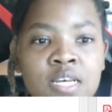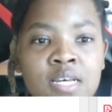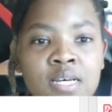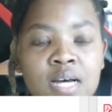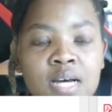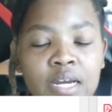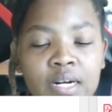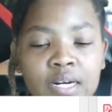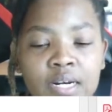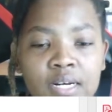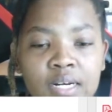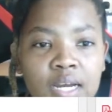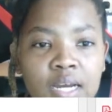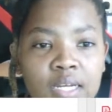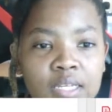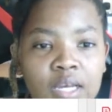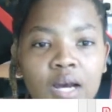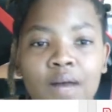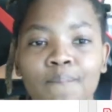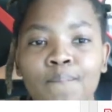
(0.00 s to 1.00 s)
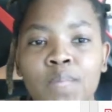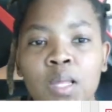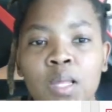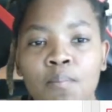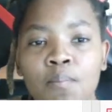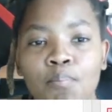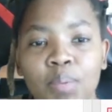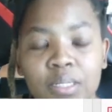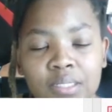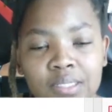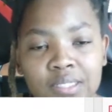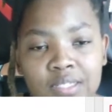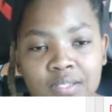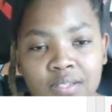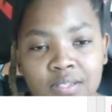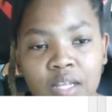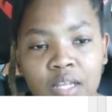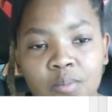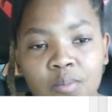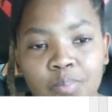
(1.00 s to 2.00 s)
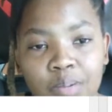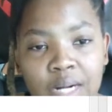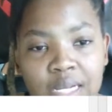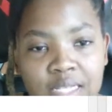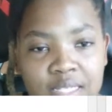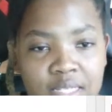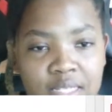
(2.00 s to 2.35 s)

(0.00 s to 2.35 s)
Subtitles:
and yeah, but the sale price